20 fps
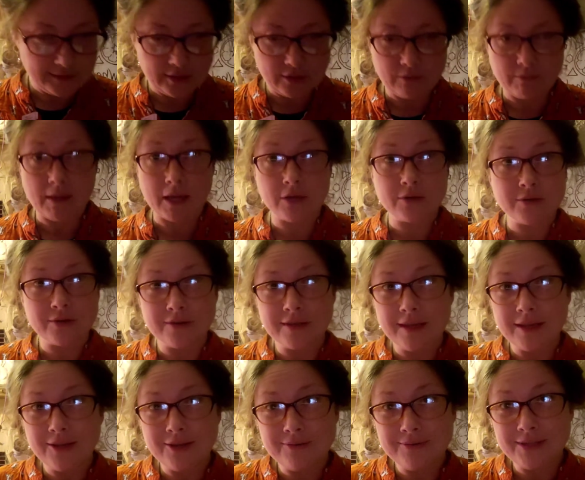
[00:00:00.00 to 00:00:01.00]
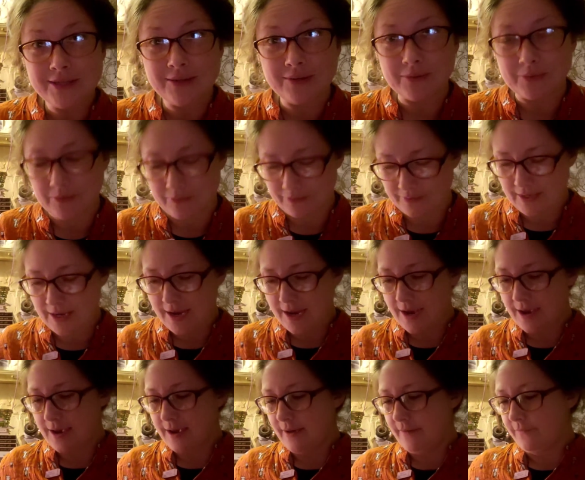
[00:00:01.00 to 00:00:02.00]
to make sure that you do.
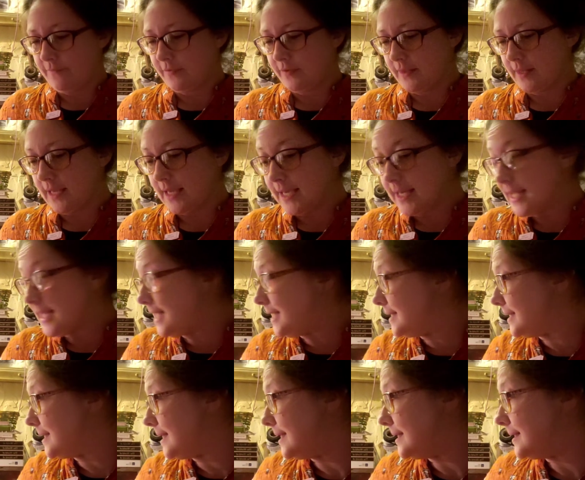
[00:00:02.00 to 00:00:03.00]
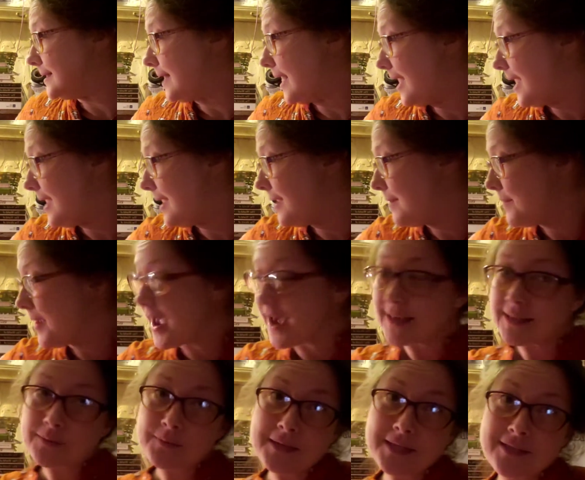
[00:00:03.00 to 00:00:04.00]
It is the same
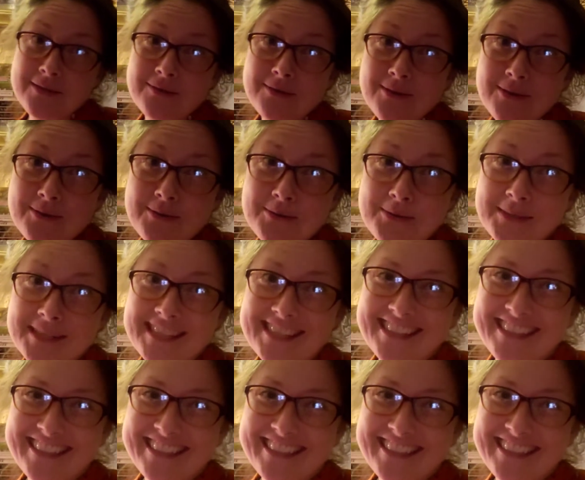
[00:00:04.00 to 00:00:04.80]
as when you use